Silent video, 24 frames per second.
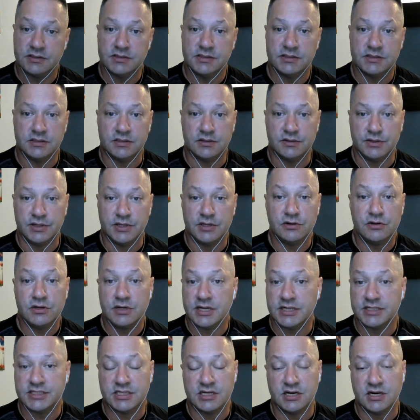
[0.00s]
So
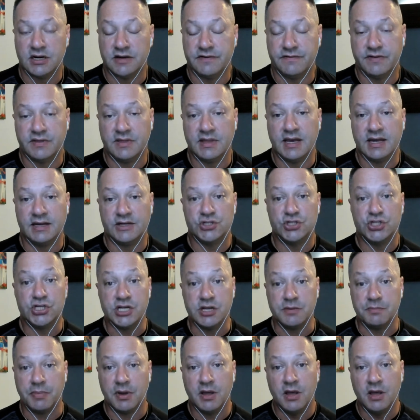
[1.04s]
internet's not even that
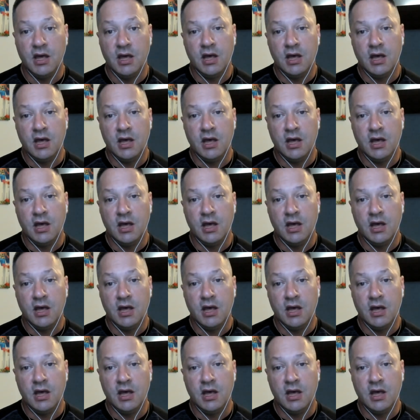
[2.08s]
cheap.